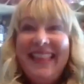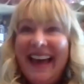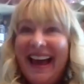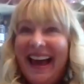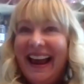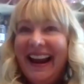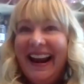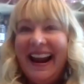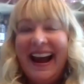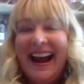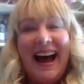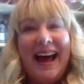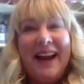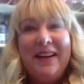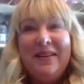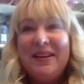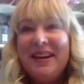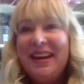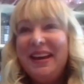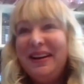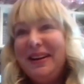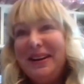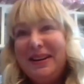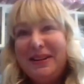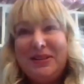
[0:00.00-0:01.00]
then, I don't
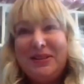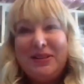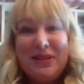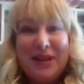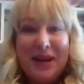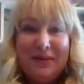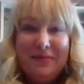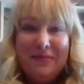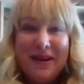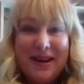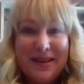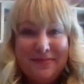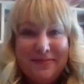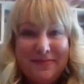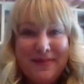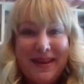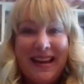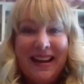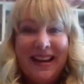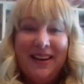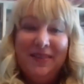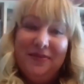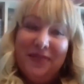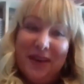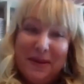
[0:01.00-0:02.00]
carry a sheet with me.
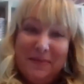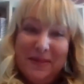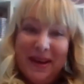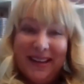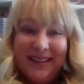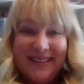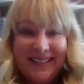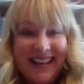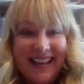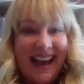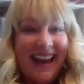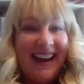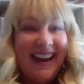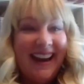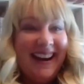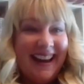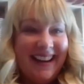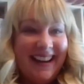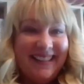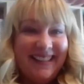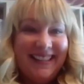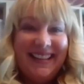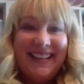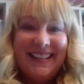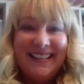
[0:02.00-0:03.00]
And if I'm outside and I
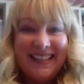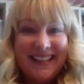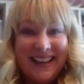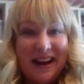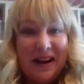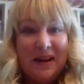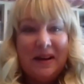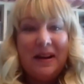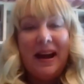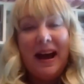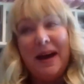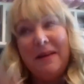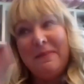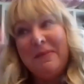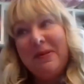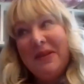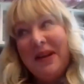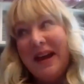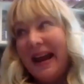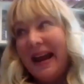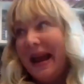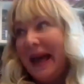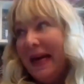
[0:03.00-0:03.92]
see a skunk, I'm going